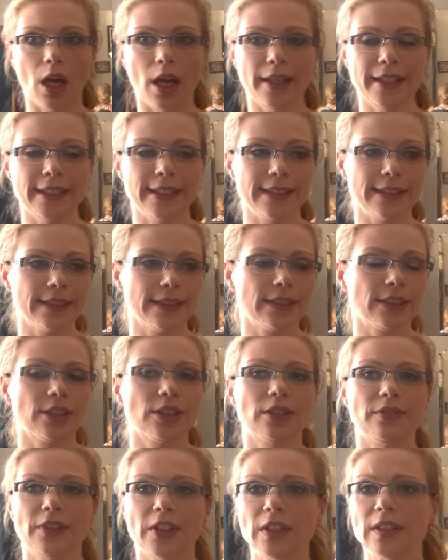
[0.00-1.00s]
is
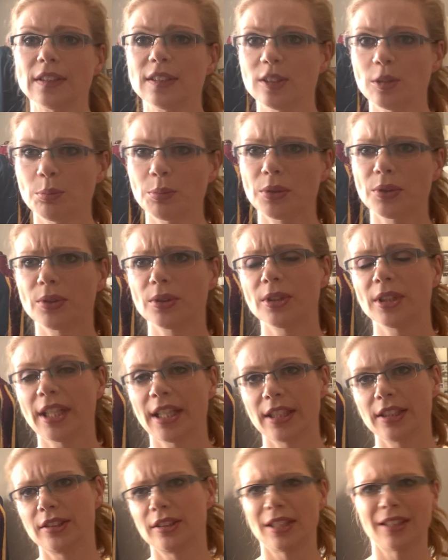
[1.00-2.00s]
just a very simple
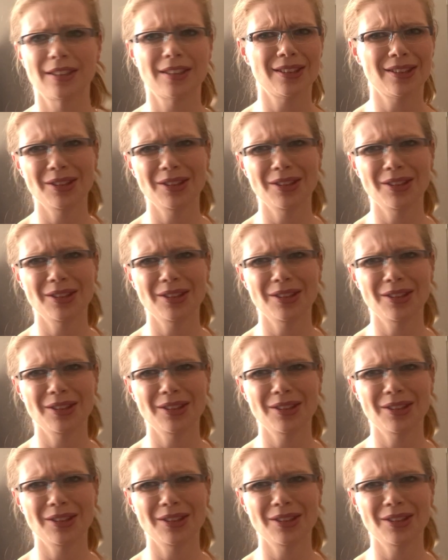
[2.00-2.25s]
headdress.